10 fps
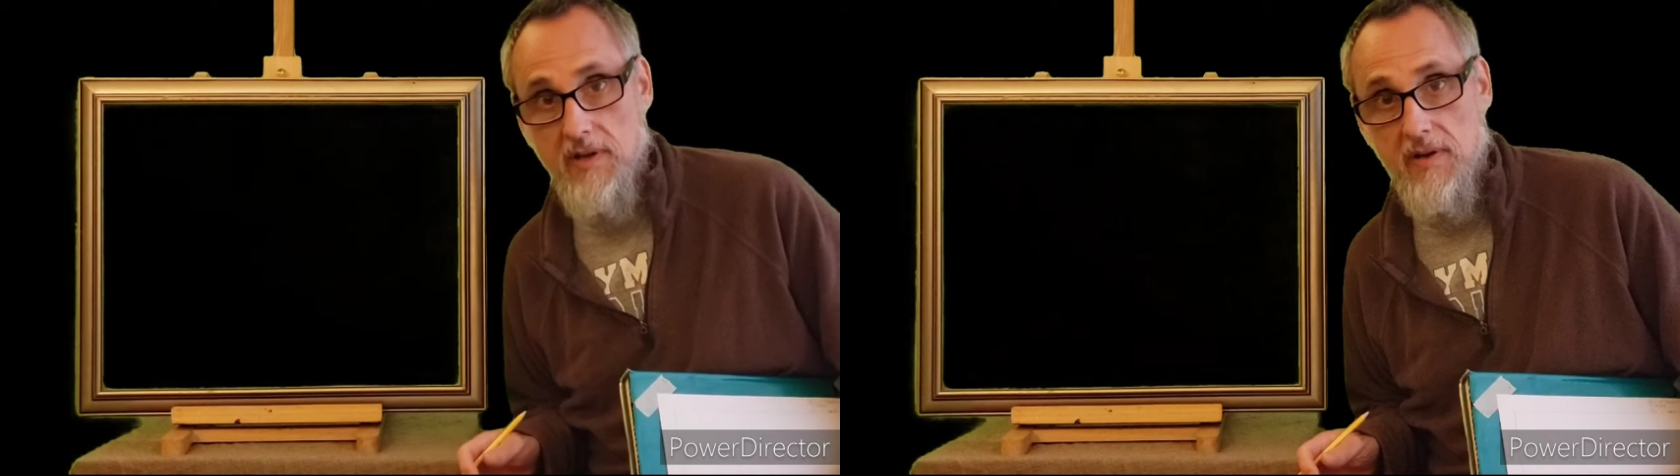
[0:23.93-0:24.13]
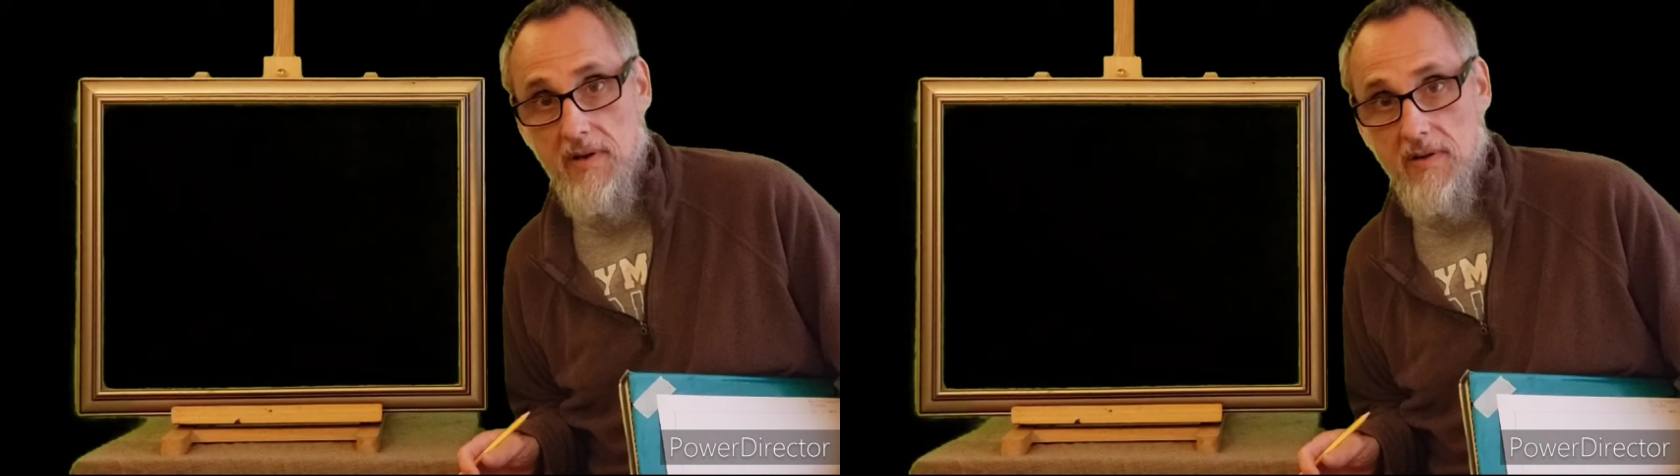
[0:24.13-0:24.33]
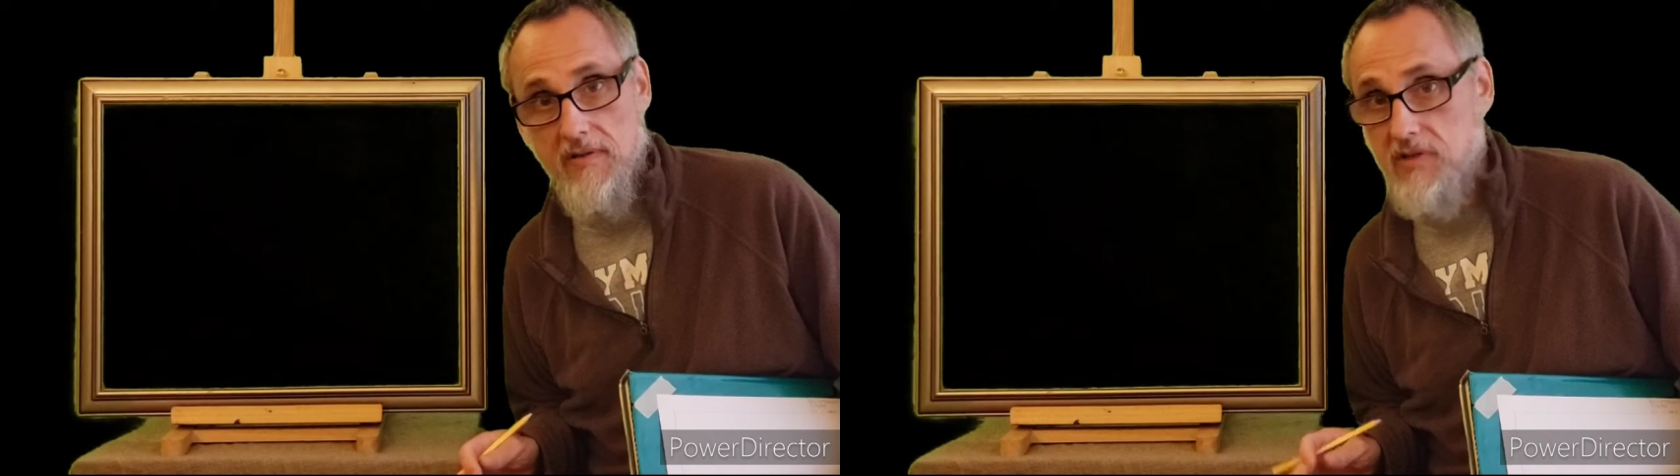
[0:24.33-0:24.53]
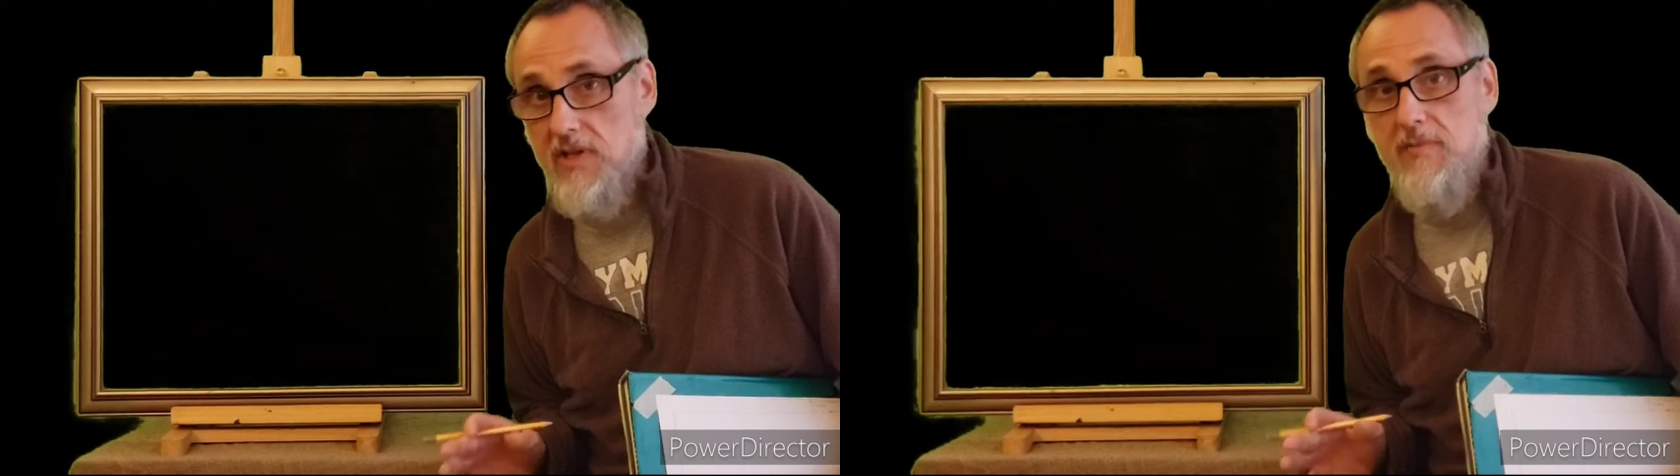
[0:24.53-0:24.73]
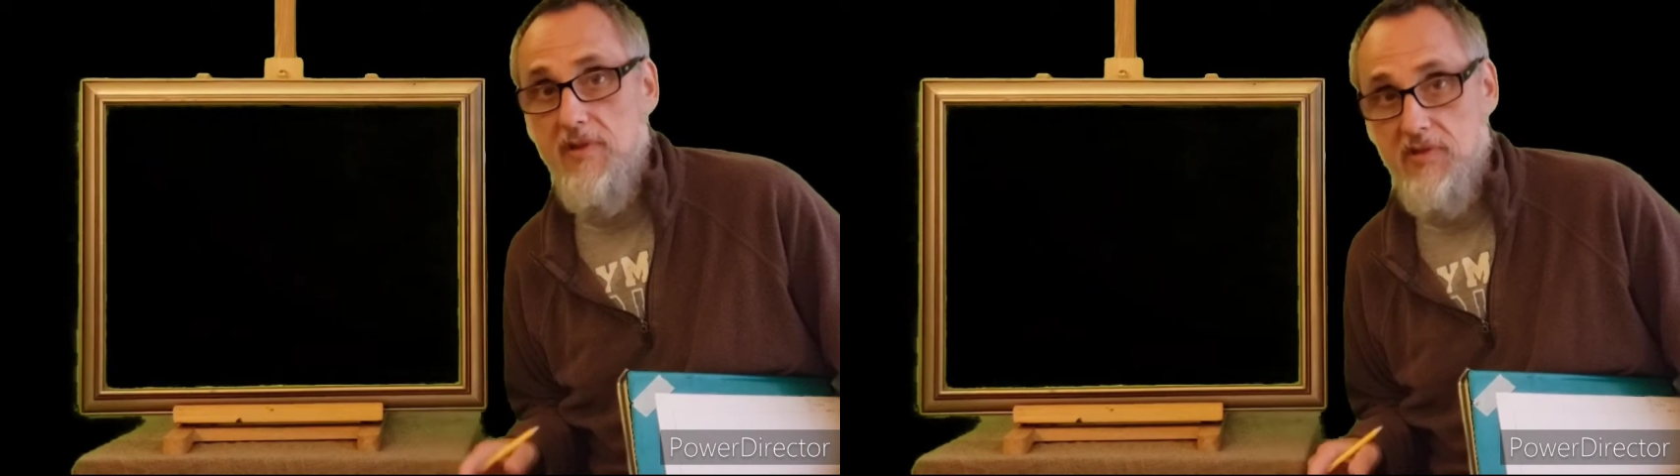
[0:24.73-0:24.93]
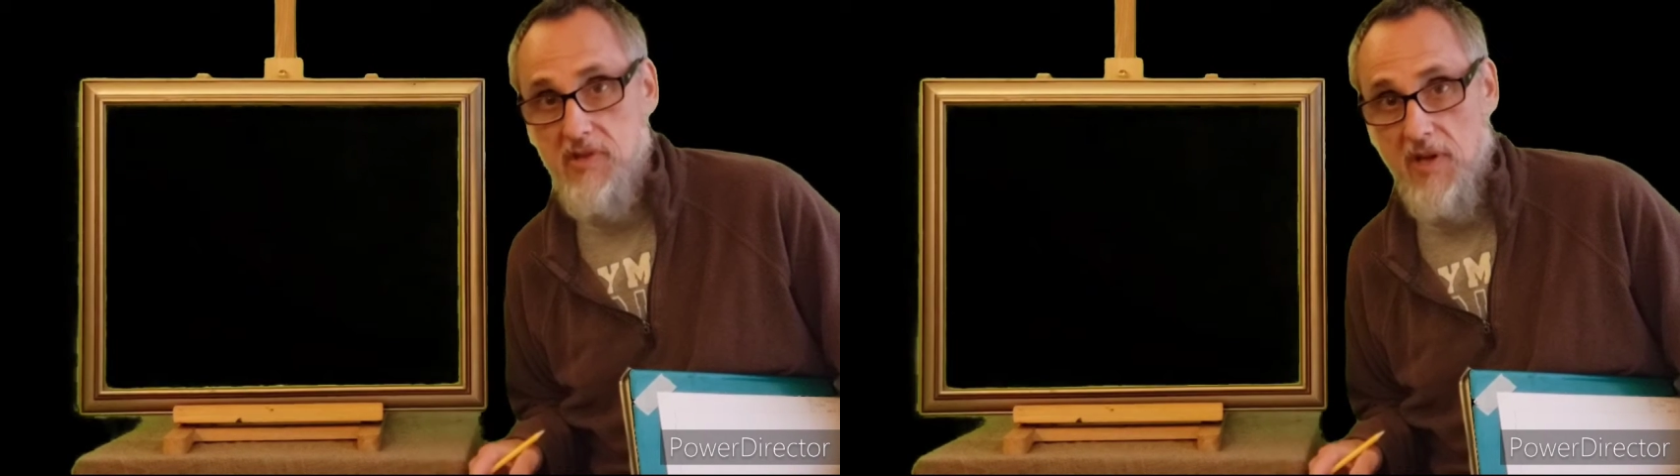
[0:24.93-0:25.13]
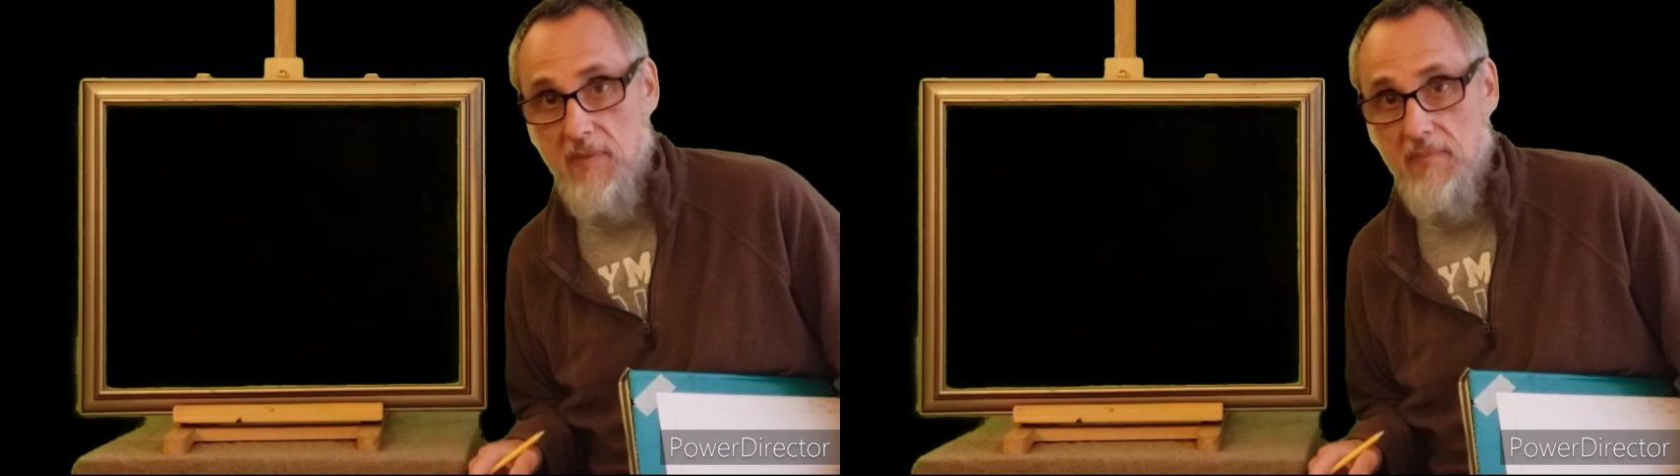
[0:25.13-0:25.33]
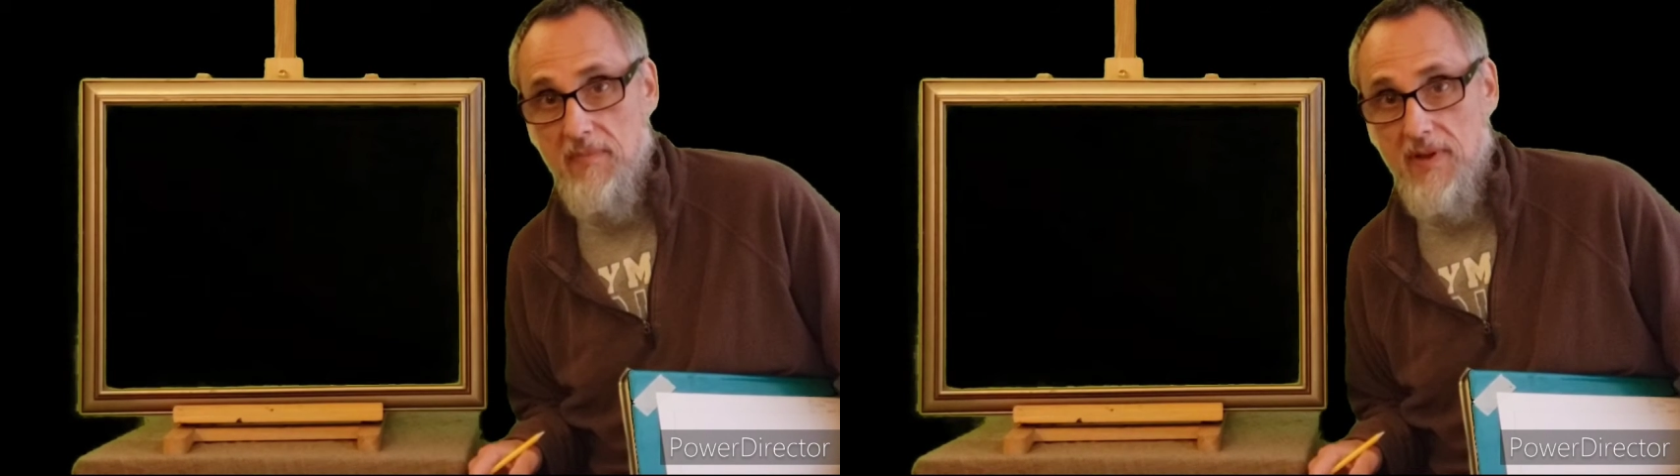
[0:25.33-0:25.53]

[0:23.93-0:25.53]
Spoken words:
here. It's going to be the same.